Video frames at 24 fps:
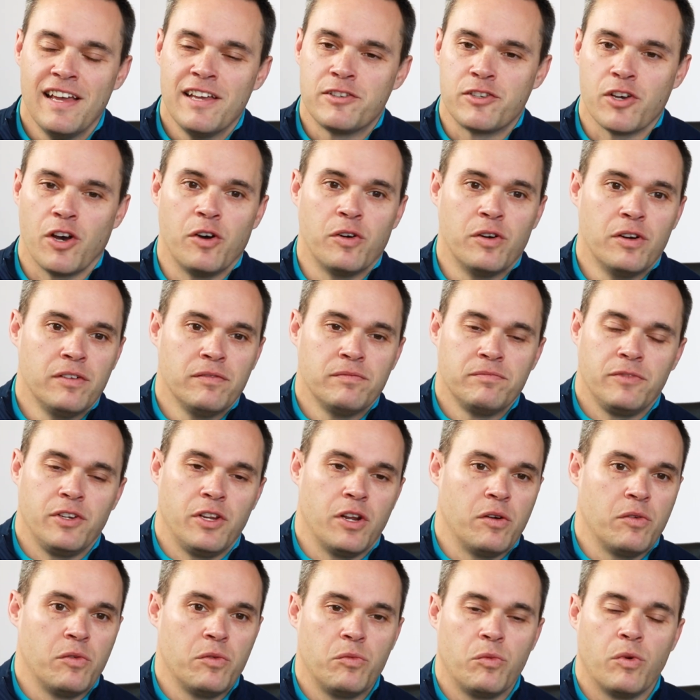So,
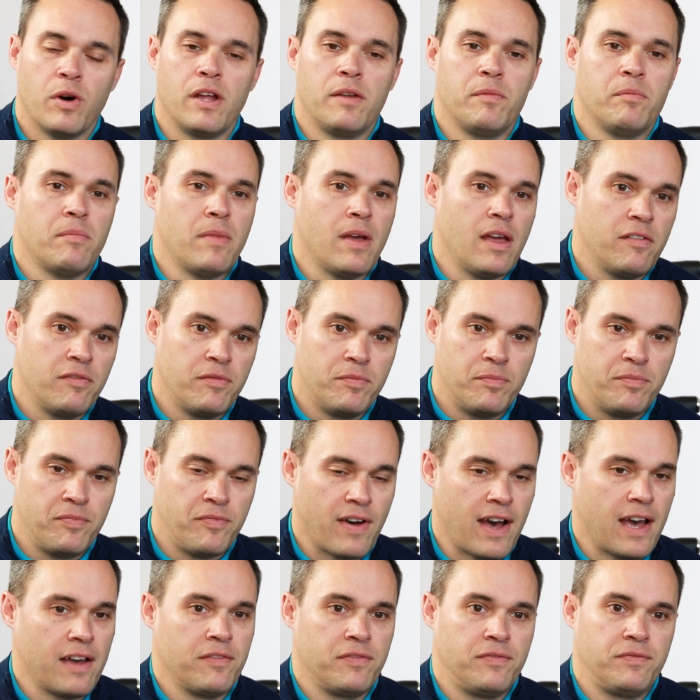what may have
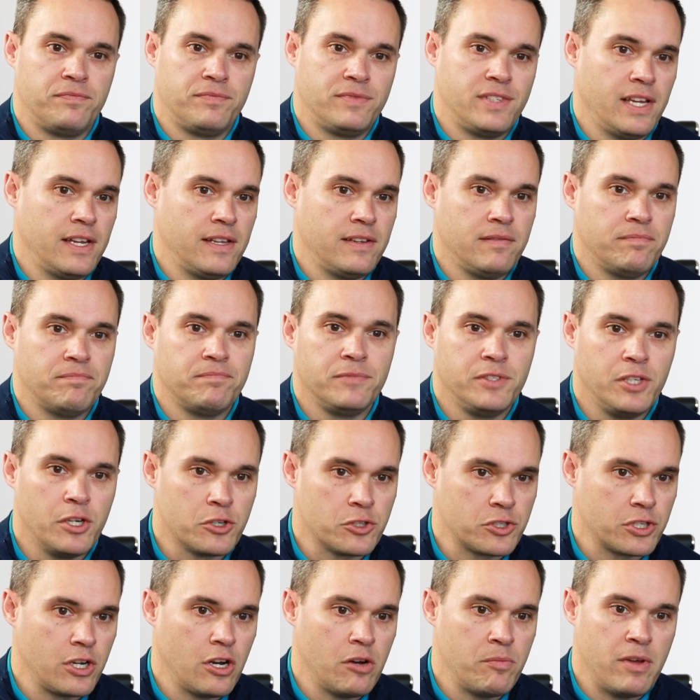5, 10
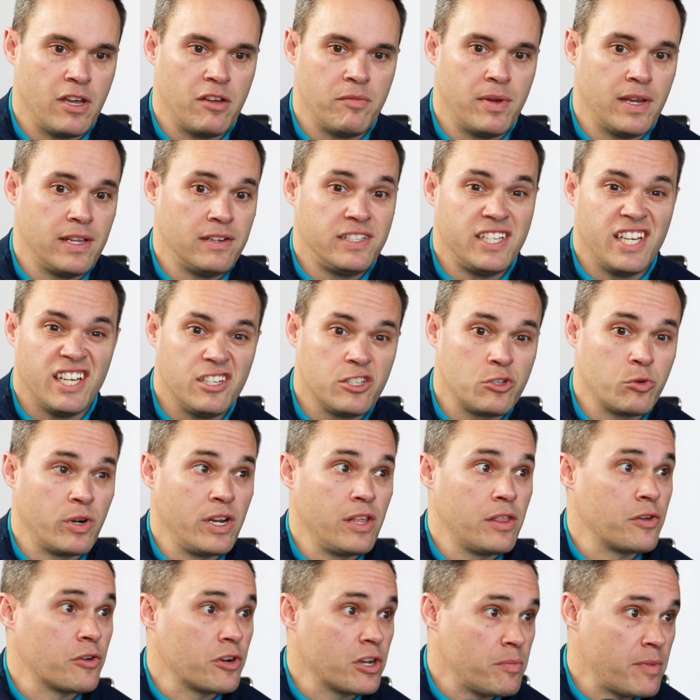years ago may have been 10, 20,
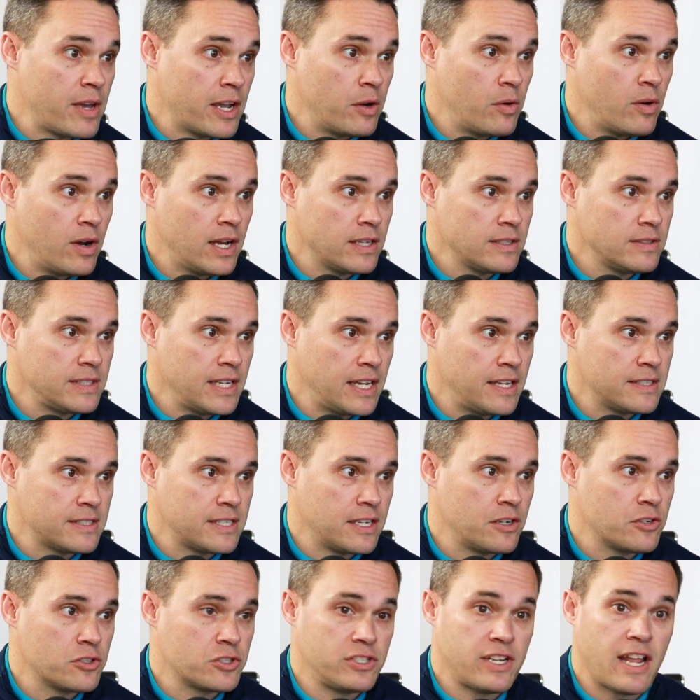30 megawatt data
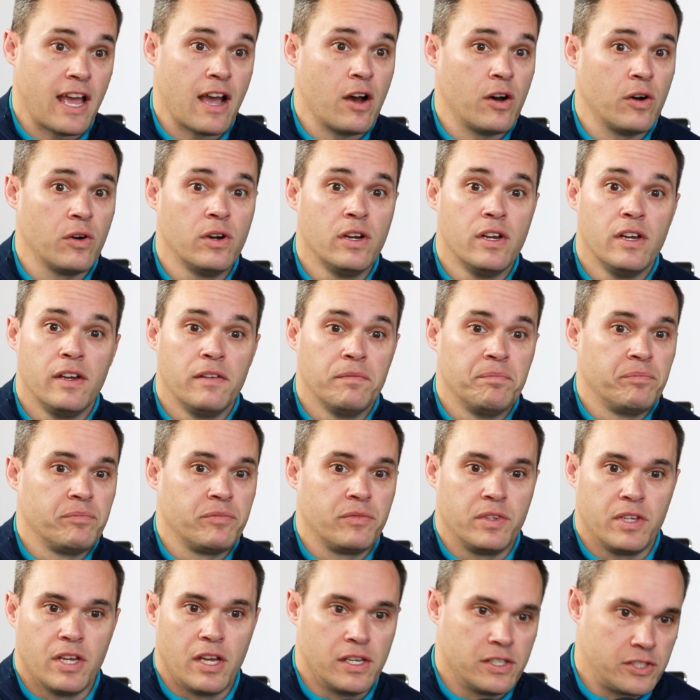centers now
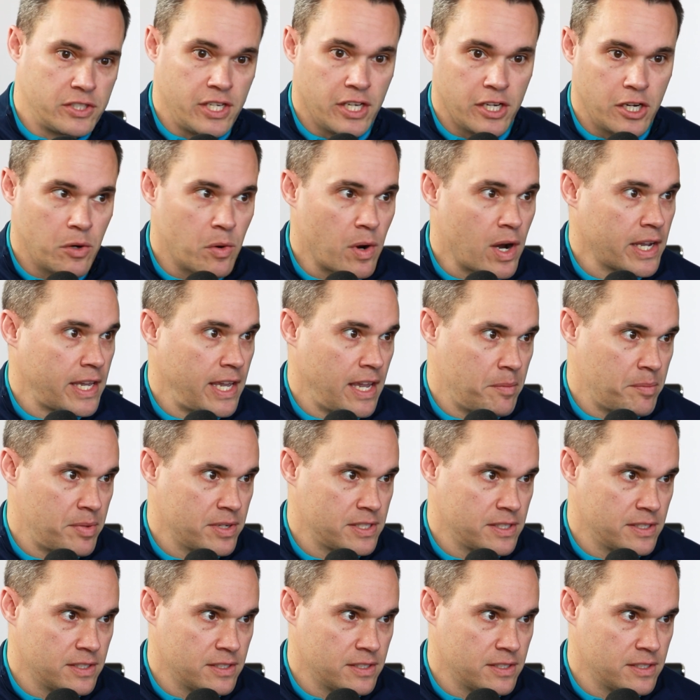is gigawatt campuses.